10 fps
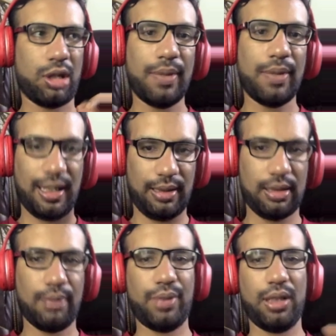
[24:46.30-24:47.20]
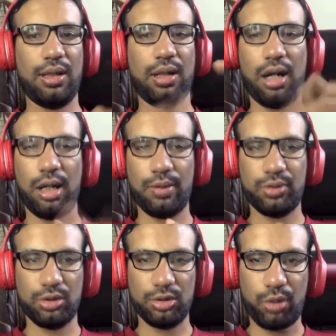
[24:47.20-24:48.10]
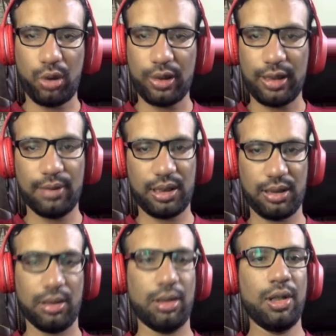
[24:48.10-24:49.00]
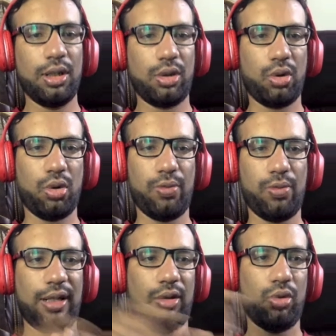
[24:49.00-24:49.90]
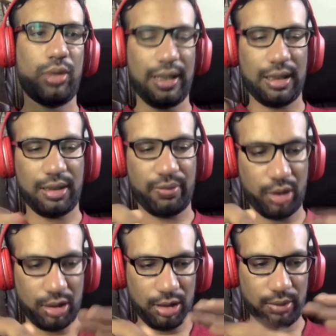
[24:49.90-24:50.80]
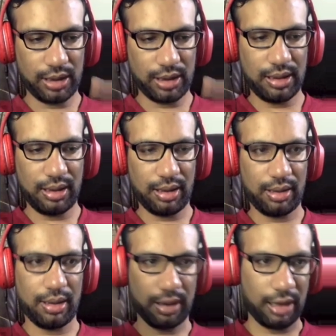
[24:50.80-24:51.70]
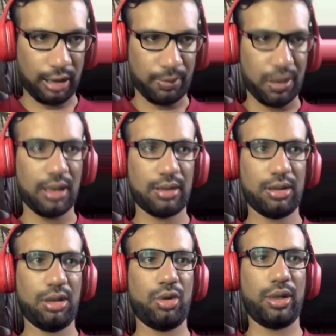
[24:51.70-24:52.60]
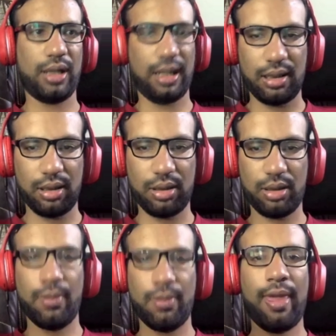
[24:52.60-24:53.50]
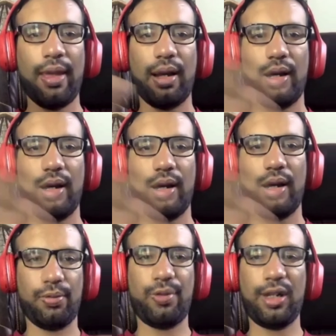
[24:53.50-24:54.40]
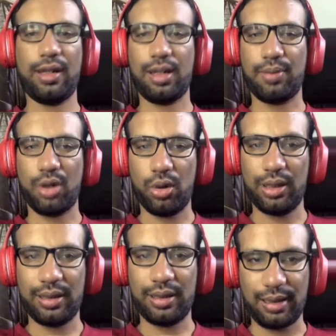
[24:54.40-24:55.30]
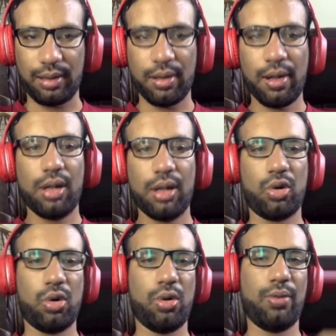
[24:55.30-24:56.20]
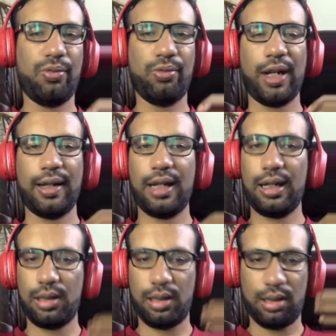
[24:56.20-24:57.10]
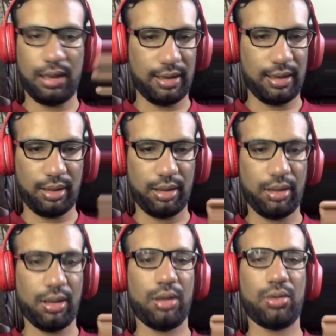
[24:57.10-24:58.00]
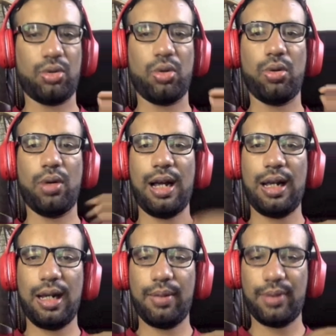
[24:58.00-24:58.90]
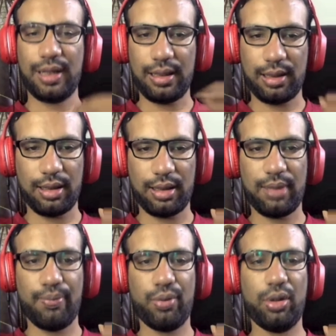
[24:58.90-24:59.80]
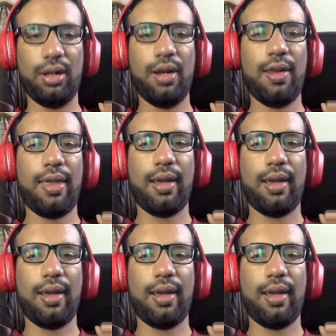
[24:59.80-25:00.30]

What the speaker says: common example of floating button. So when you create a floating button, it just expands into it and fills up the whole screen. So for that, let's see. So I have created a simple